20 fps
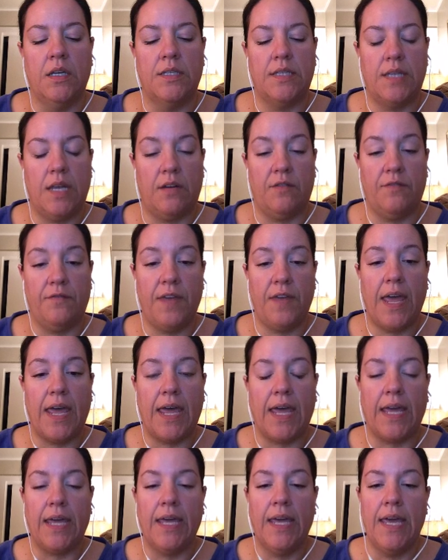Santa
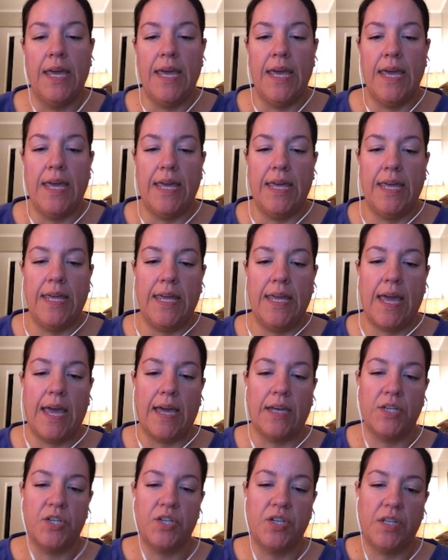Fe, he
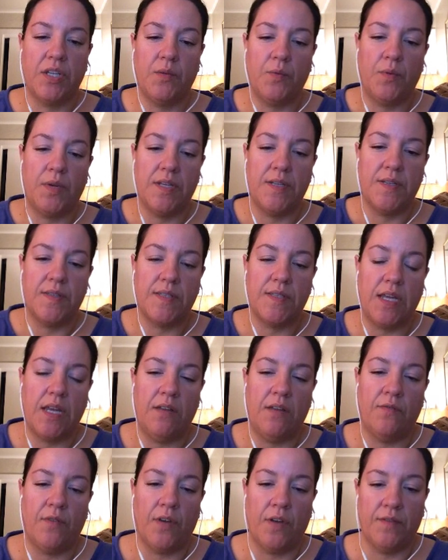actually was
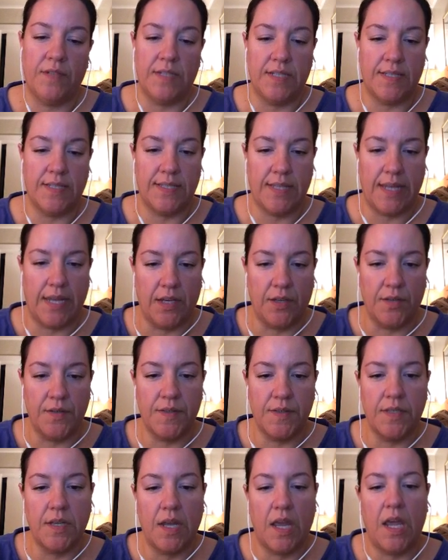involved in
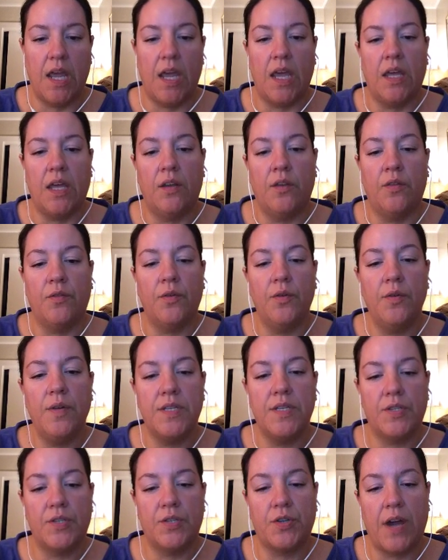sales. And through
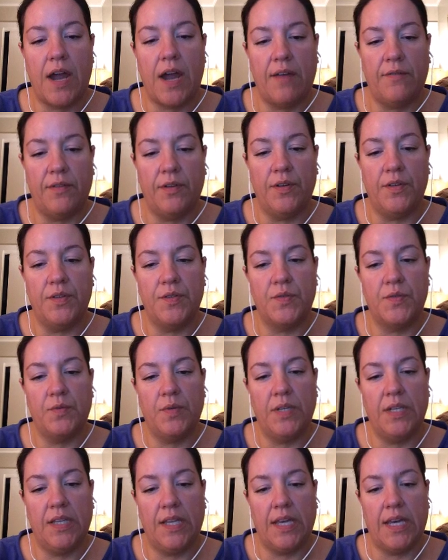his travels,
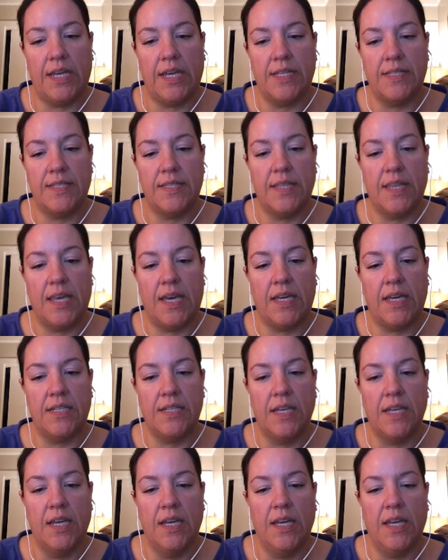realized
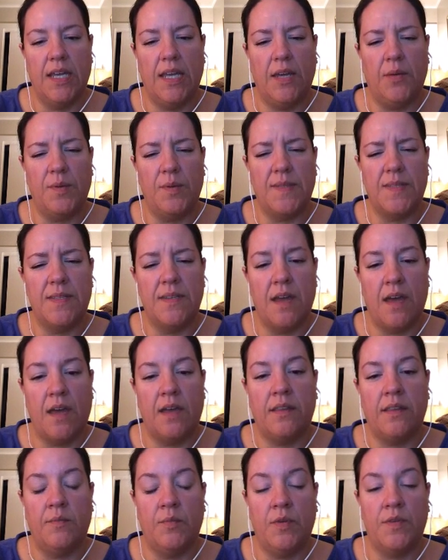that it was
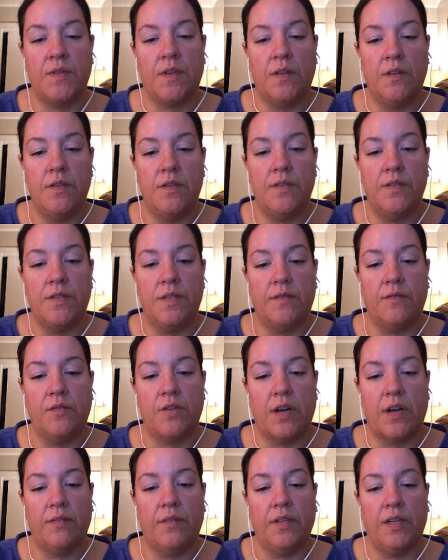not the most conducive
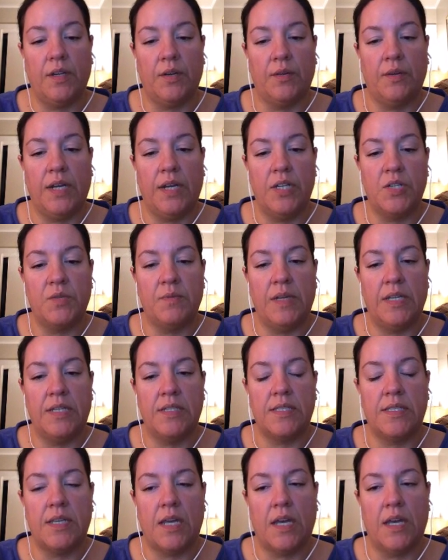traveling
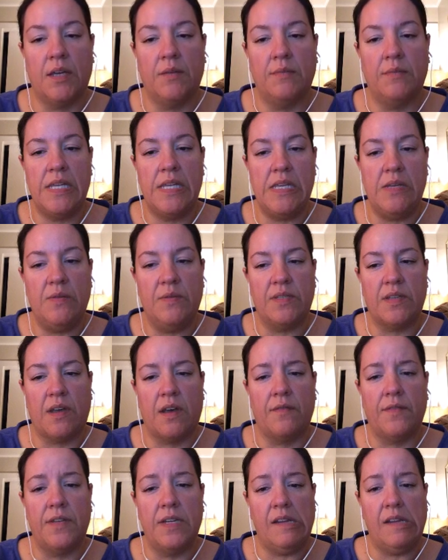arrangements. He was
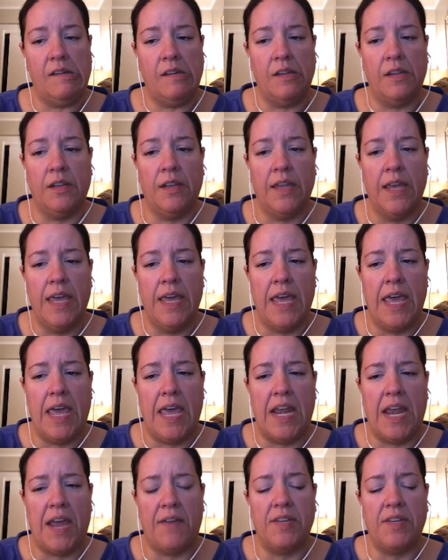often ill
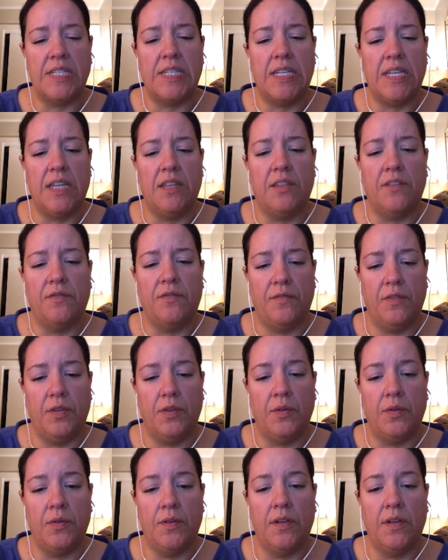and having to eat the
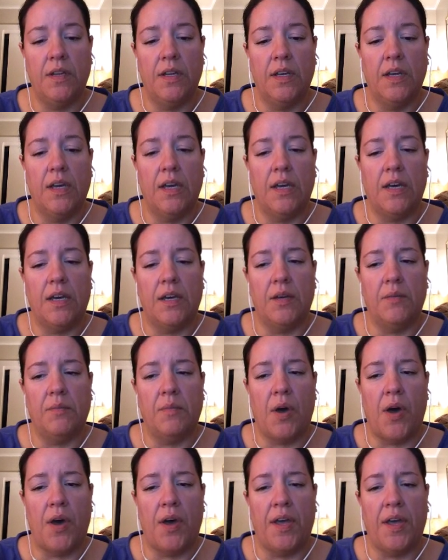food
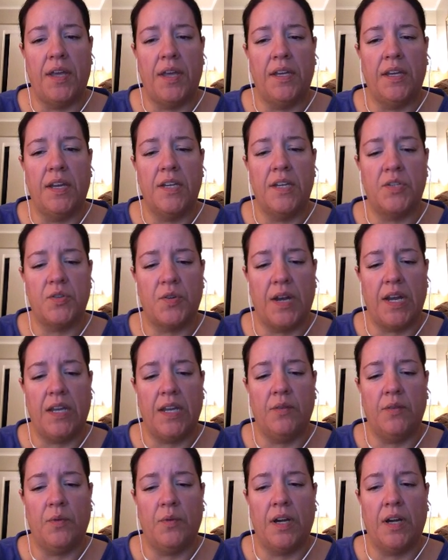on a
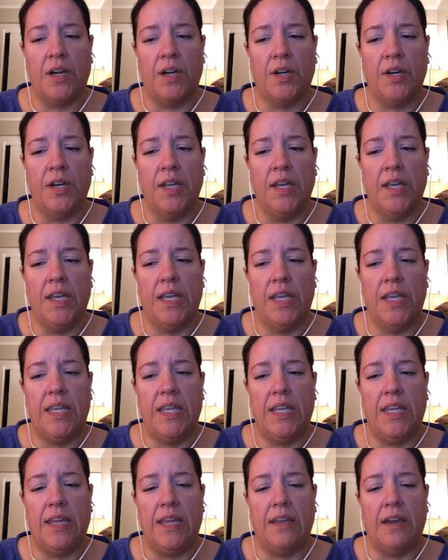train where
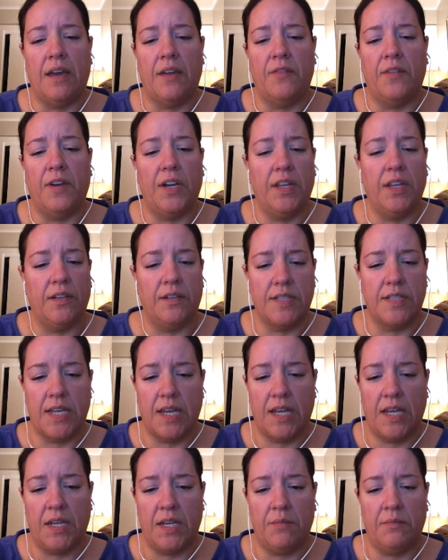he got very little
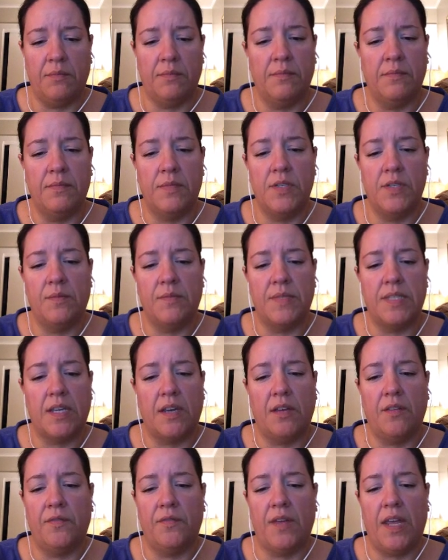time to
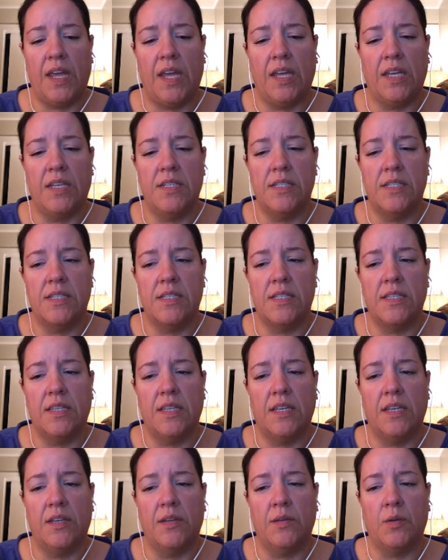himself and
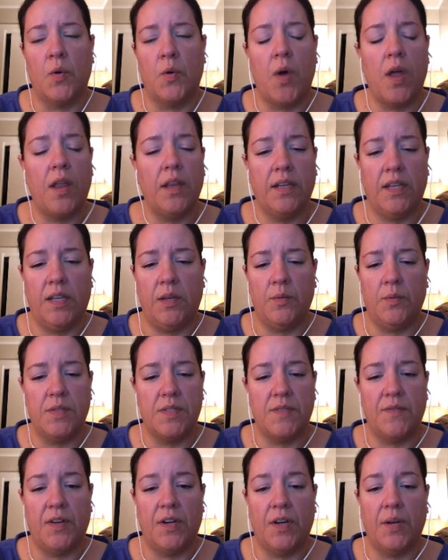the quality
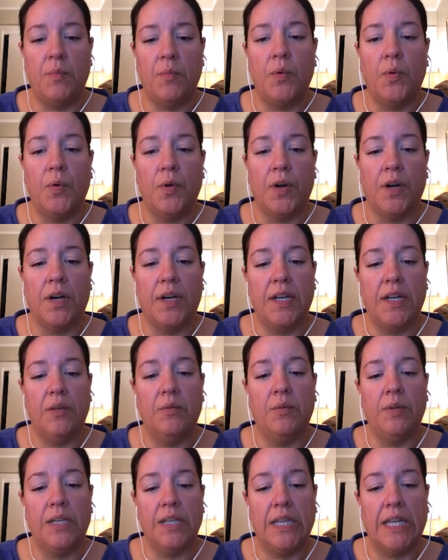was very poor. He
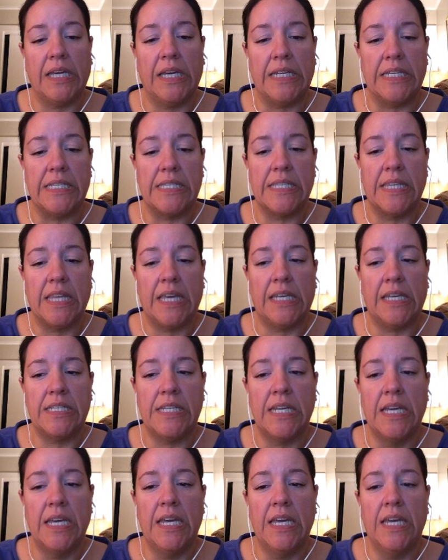realized that
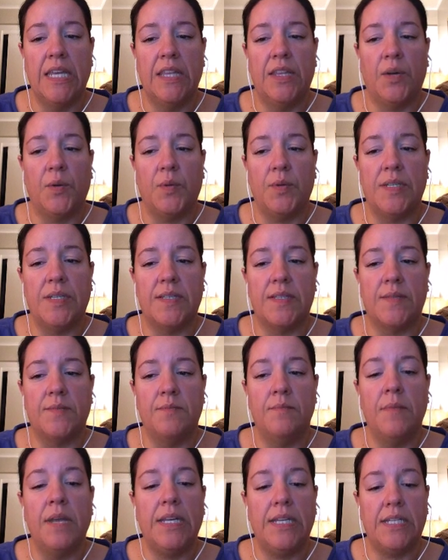there was
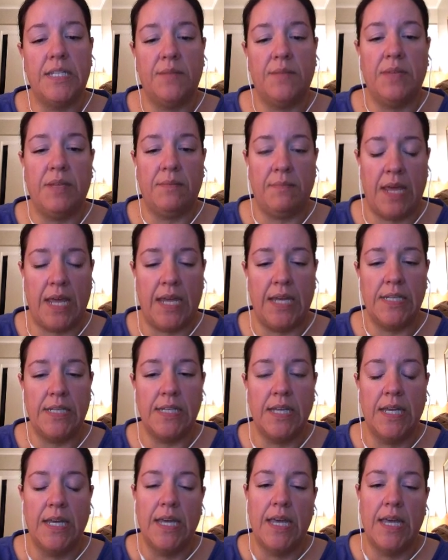money to be made.